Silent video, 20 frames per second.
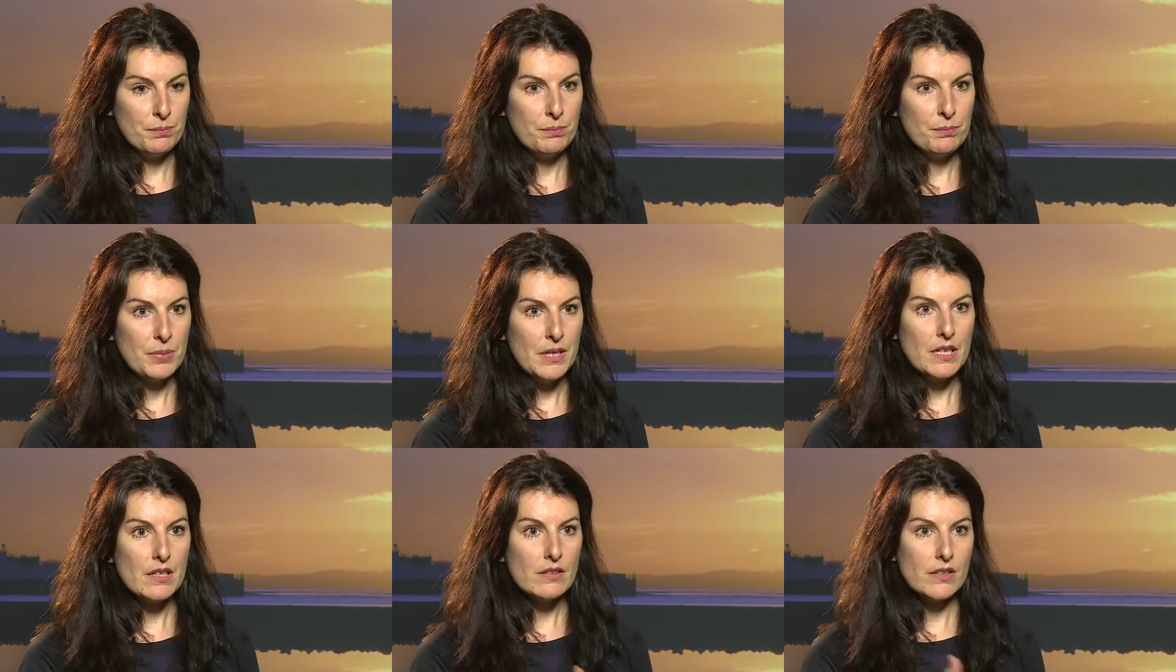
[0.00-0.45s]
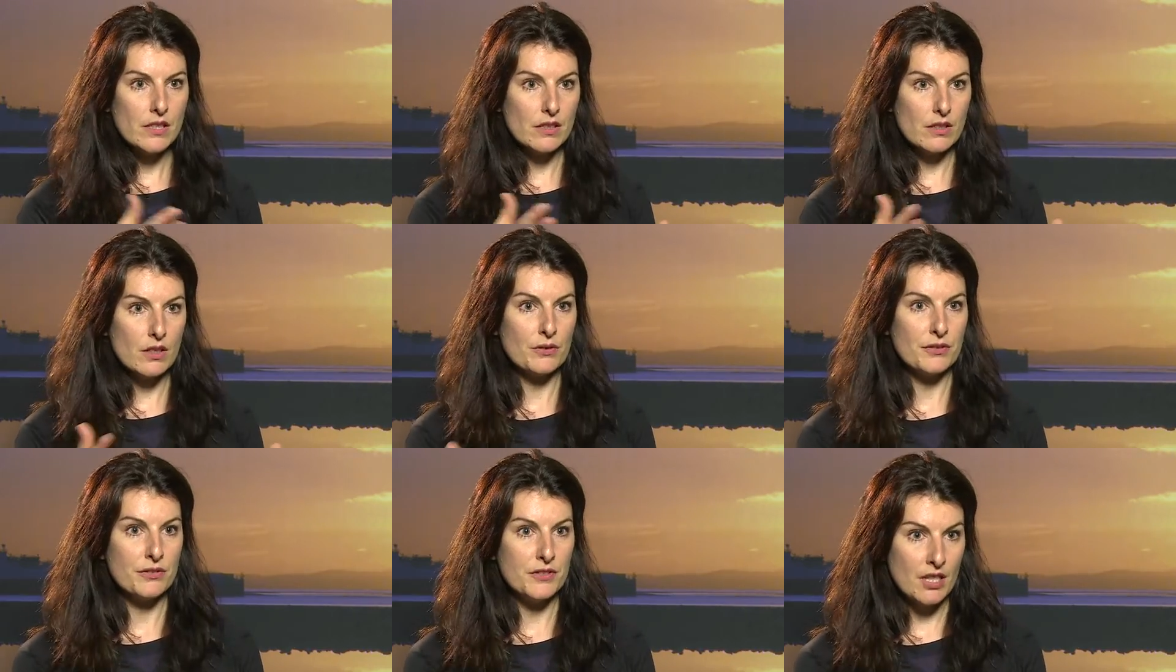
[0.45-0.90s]

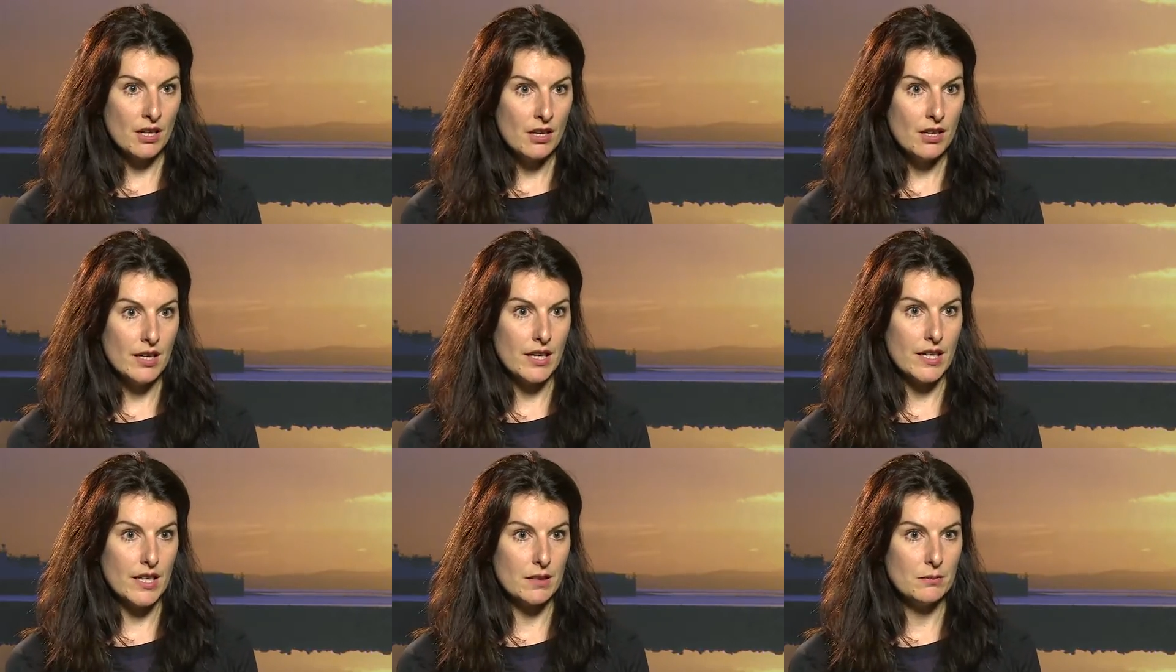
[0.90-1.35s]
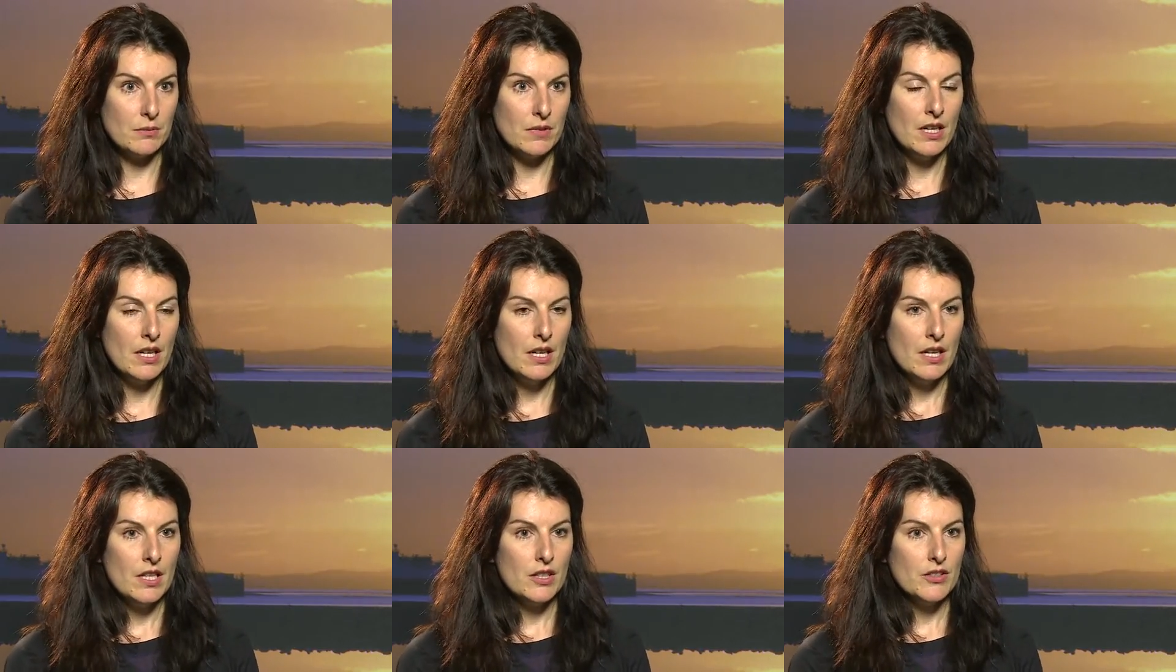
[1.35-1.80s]
period of time
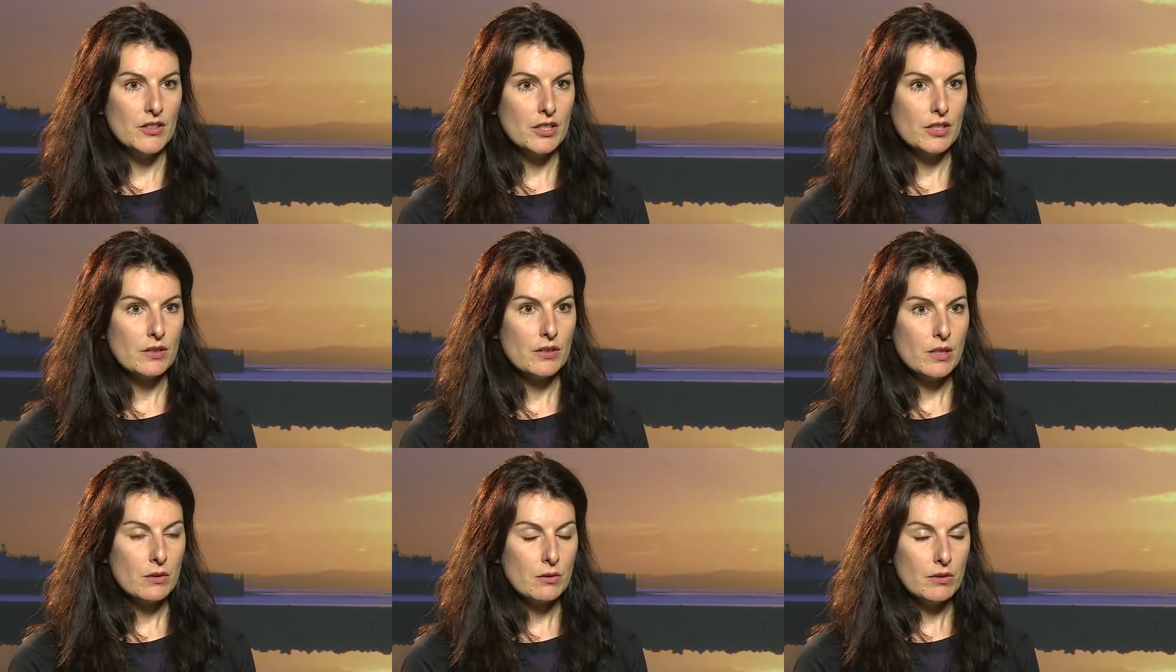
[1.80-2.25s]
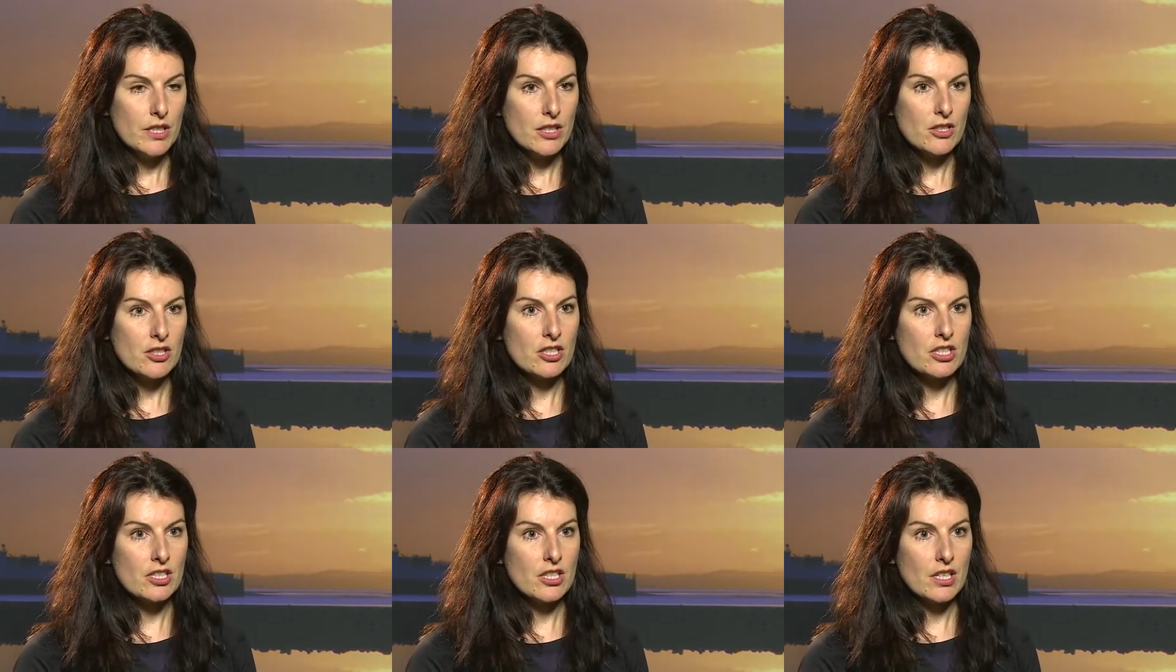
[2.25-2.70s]
during
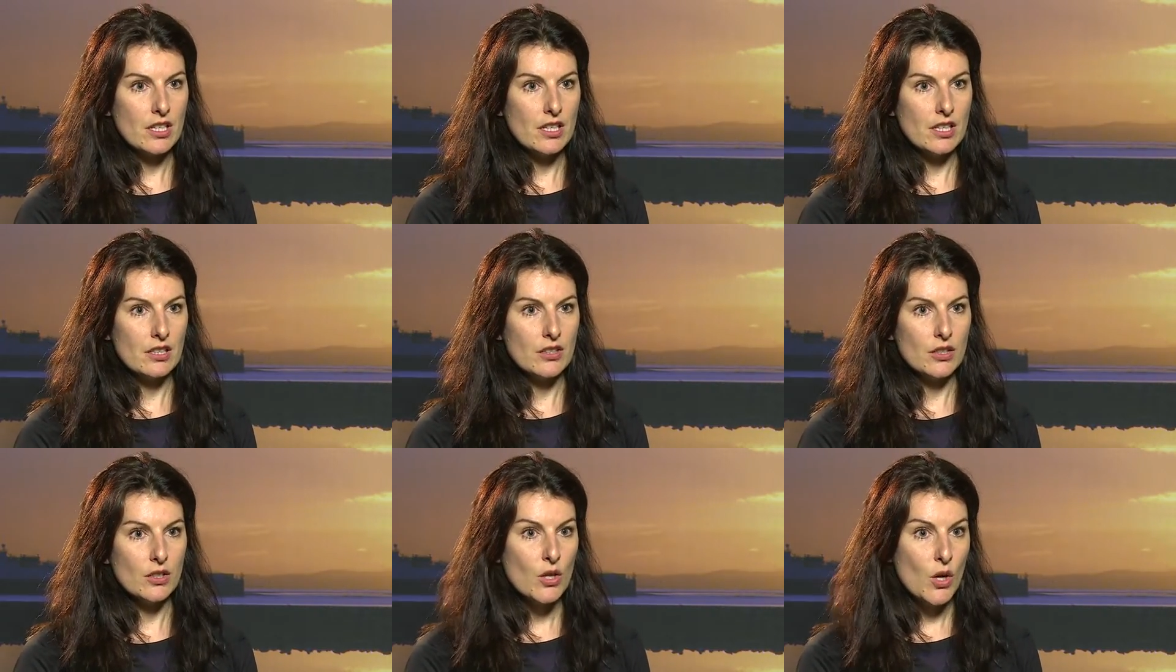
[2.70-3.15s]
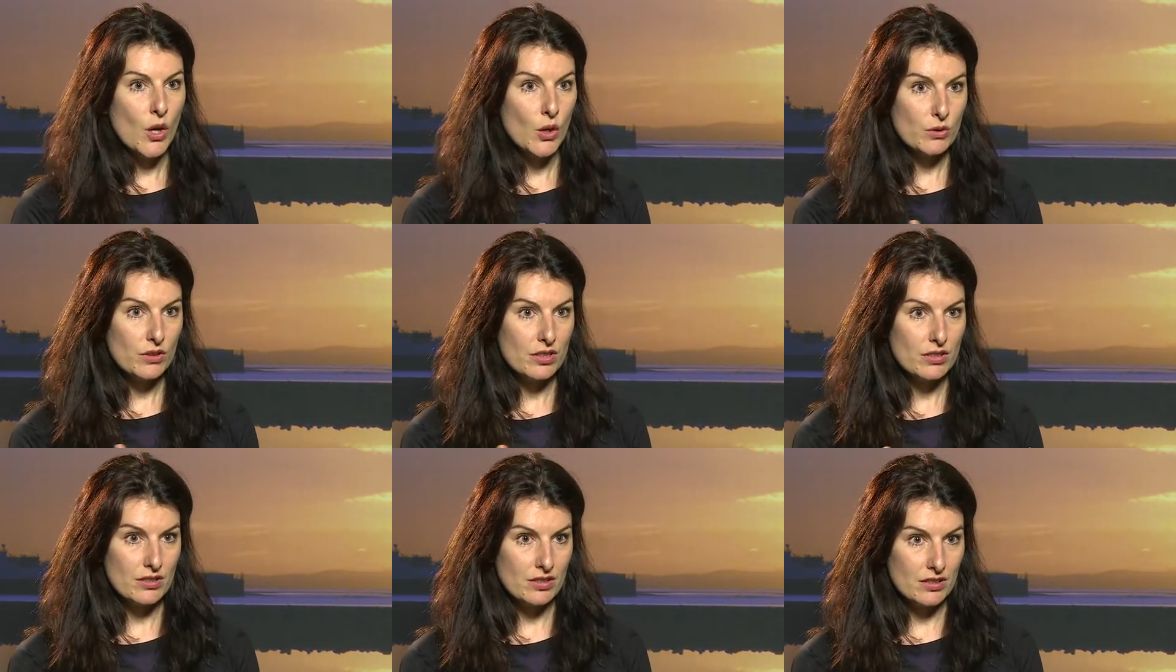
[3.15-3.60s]
which the
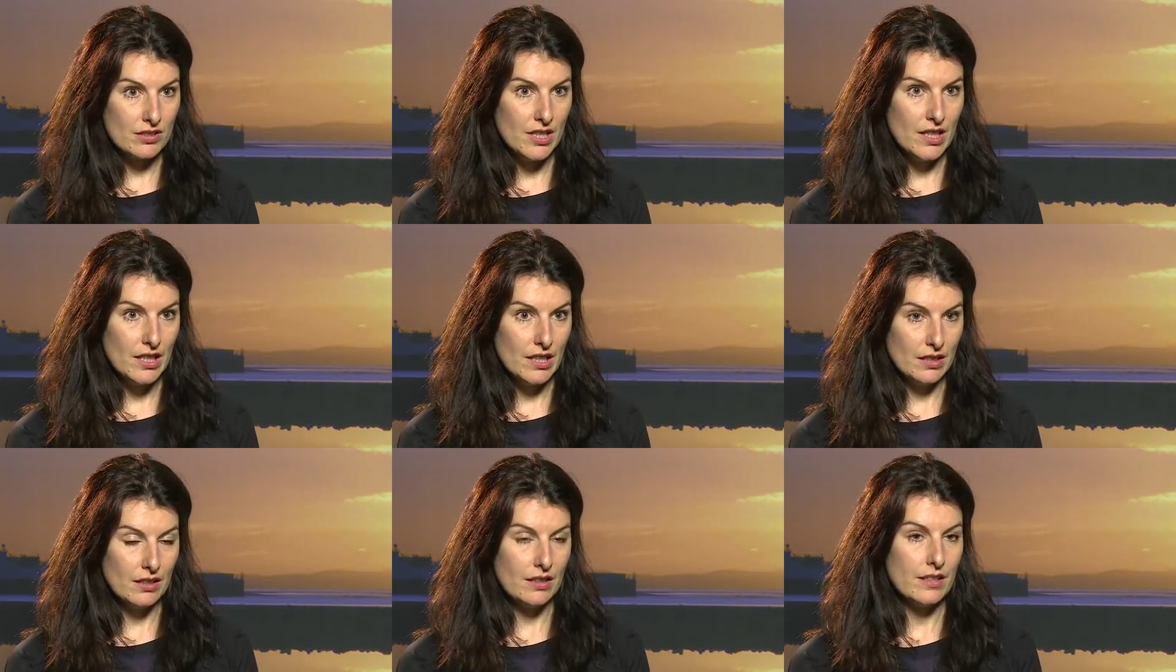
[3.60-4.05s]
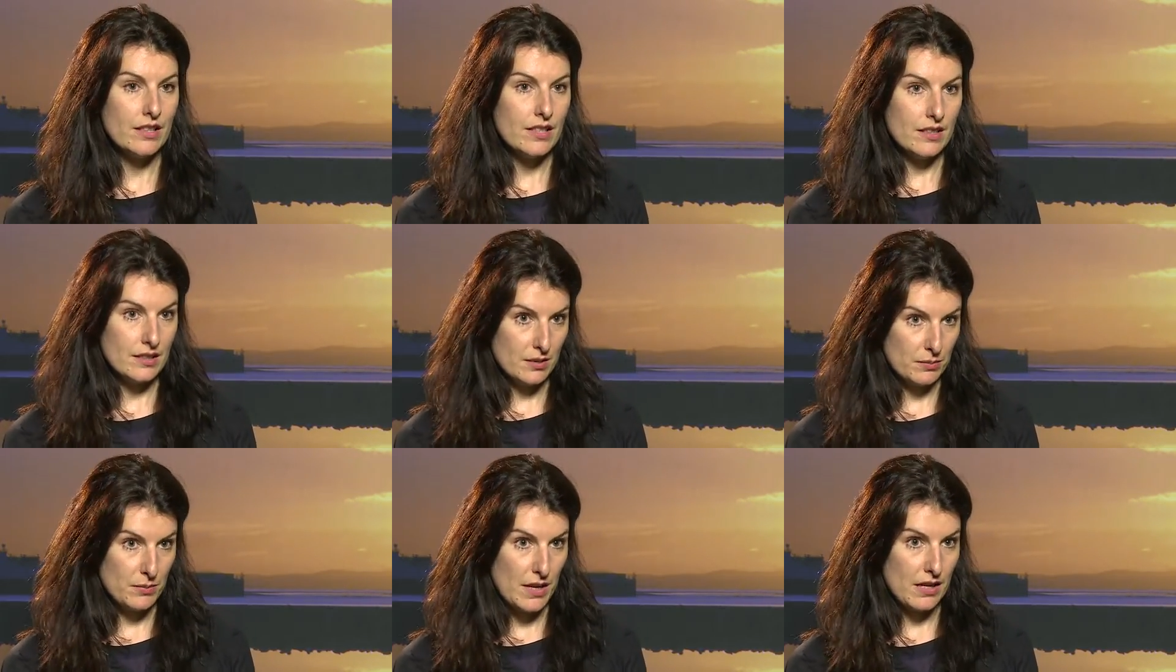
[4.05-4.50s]
coated steel
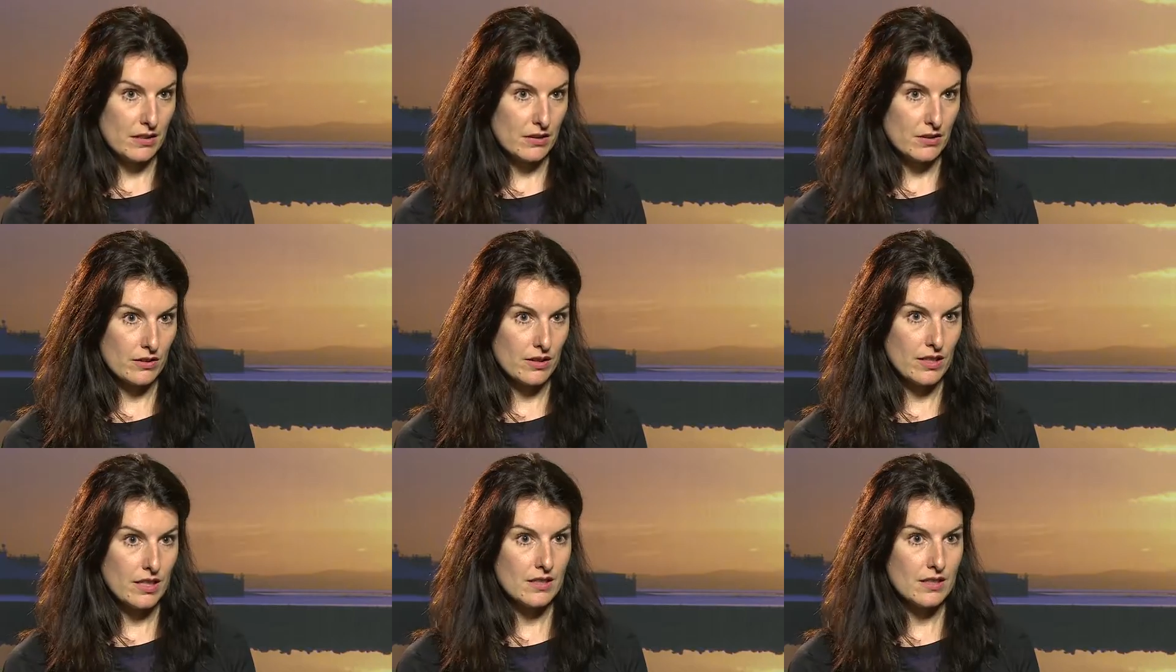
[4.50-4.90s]
is better.